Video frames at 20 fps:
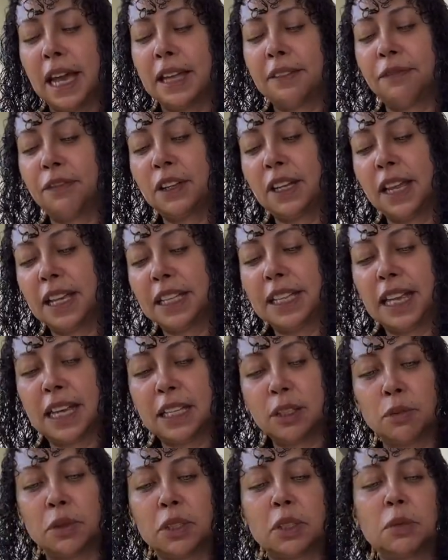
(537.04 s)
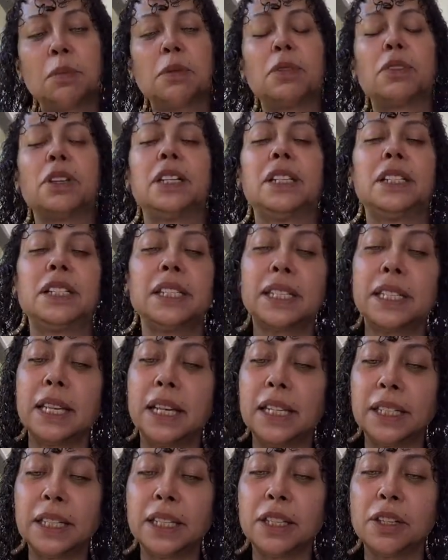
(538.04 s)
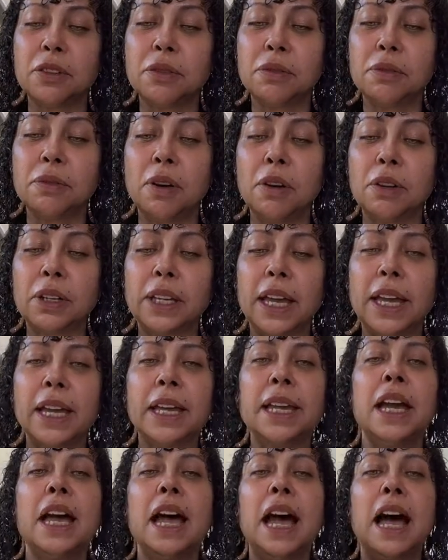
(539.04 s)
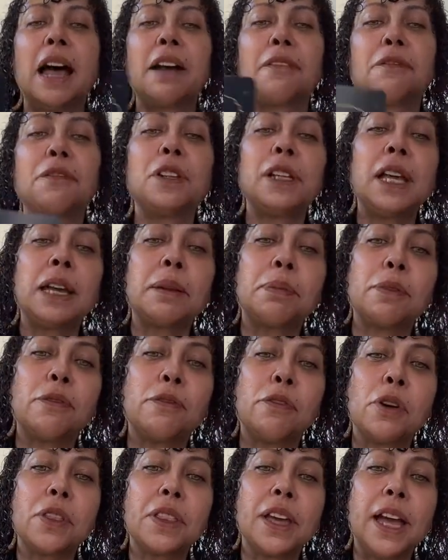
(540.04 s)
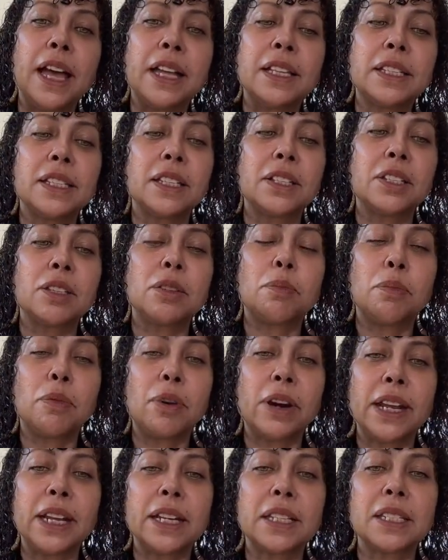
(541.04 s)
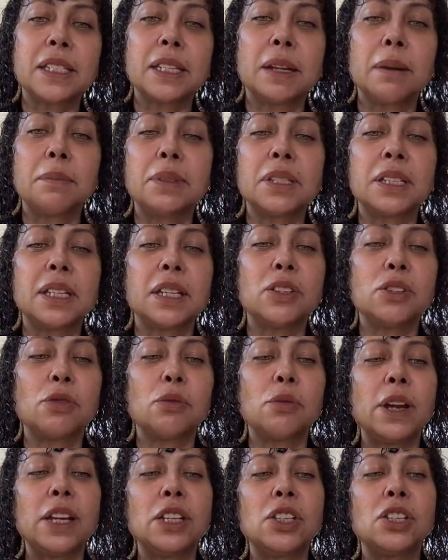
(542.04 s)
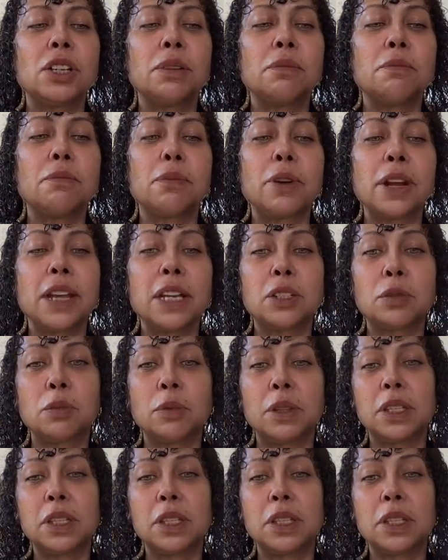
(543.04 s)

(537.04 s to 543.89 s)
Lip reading: I feel like that's what Spirit is telling you, okay? I feel like before the end of spring, some situation breaks